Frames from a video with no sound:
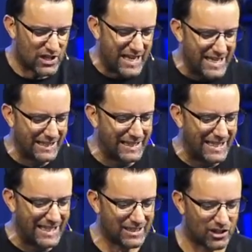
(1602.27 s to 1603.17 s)
healing
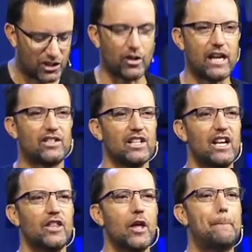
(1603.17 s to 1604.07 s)
illustrates
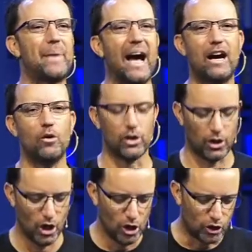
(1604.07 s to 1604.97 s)
the power
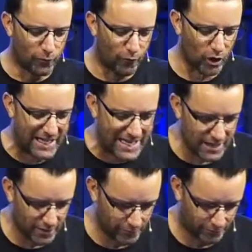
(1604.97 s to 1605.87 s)
to
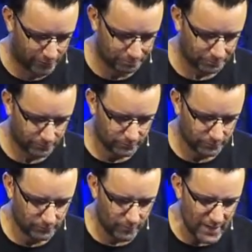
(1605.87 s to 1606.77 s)
forgive.
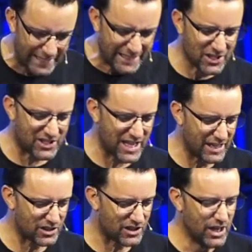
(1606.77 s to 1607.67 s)
And in a
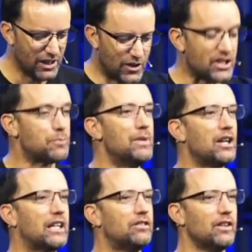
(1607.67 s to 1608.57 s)
sense, this miracle